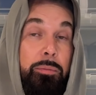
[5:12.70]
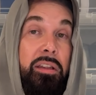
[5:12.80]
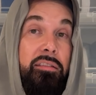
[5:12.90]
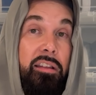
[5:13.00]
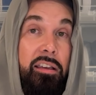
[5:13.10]
my
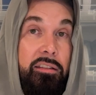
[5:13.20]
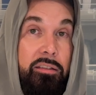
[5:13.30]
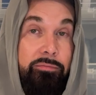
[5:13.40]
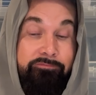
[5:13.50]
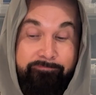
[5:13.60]

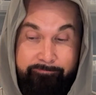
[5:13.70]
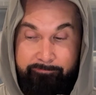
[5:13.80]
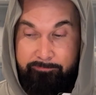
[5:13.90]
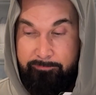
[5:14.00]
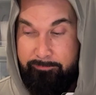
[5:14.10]
size.
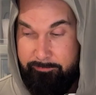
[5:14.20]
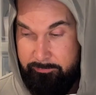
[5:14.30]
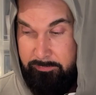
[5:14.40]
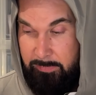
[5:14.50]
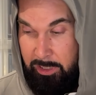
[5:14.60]

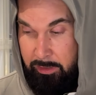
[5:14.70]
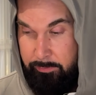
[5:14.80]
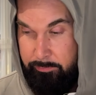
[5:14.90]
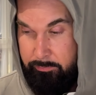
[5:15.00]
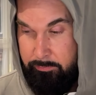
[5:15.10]
Yeah.
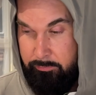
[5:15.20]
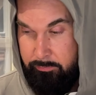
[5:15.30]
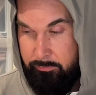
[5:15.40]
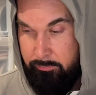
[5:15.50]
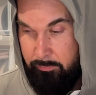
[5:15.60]

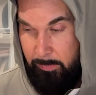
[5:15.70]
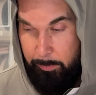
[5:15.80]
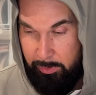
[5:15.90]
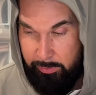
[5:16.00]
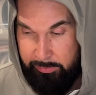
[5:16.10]

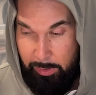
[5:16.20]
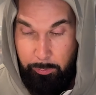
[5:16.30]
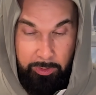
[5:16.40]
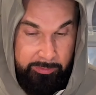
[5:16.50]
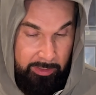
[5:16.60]
Because I
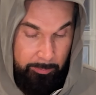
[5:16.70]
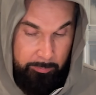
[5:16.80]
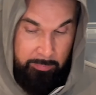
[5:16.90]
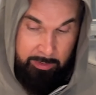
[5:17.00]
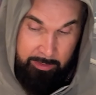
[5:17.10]
want them